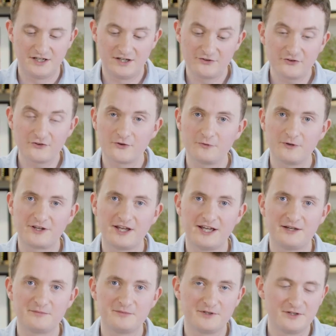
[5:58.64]
And just to
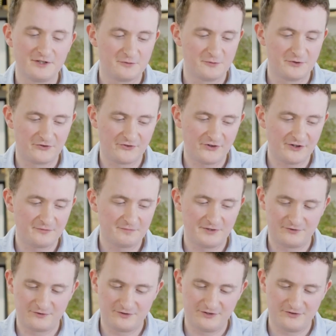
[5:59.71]
recap, we start by
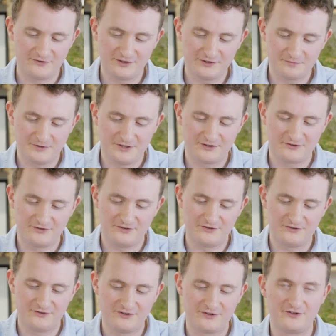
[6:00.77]
drawing 6
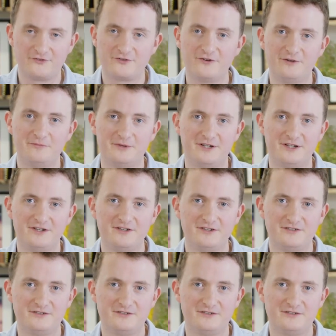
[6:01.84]
boxes on our drawing pad.